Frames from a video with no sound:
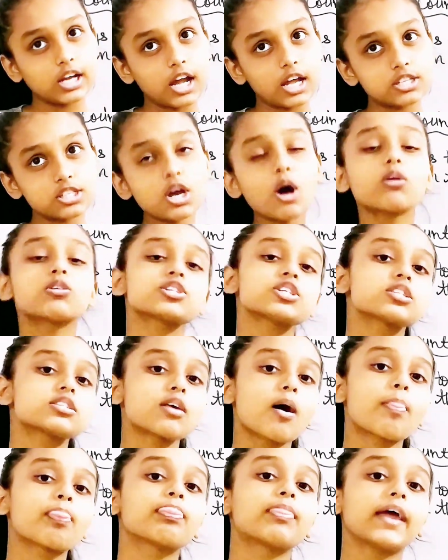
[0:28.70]
told you
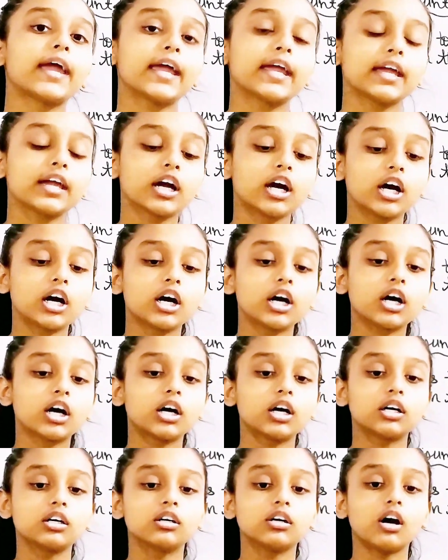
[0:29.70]
something,
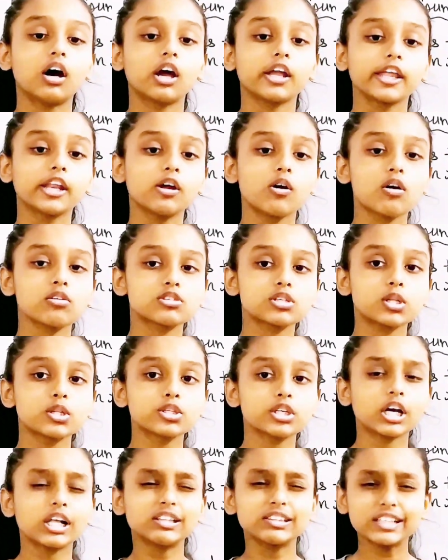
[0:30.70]
I told
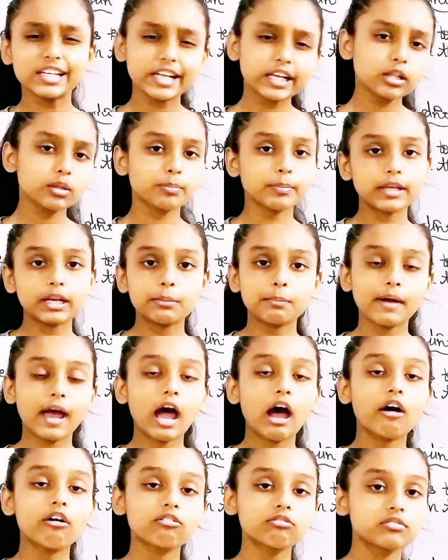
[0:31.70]
you a little bit
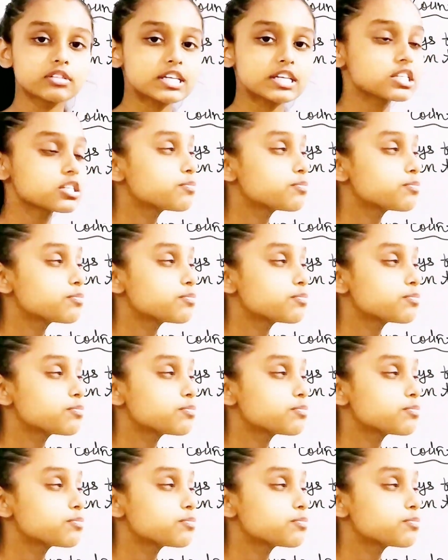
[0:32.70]
about these